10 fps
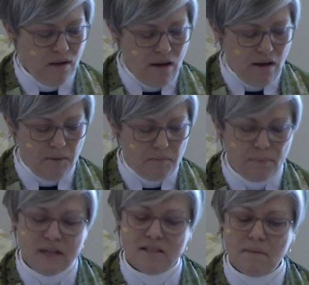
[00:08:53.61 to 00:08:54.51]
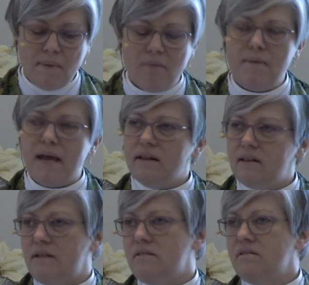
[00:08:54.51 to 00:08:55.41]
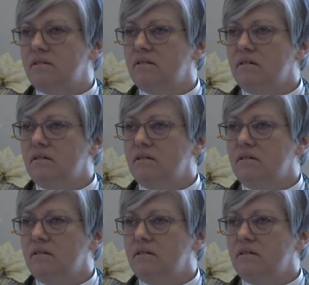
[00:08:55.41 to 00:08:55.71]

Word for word: Um, but it's about balance.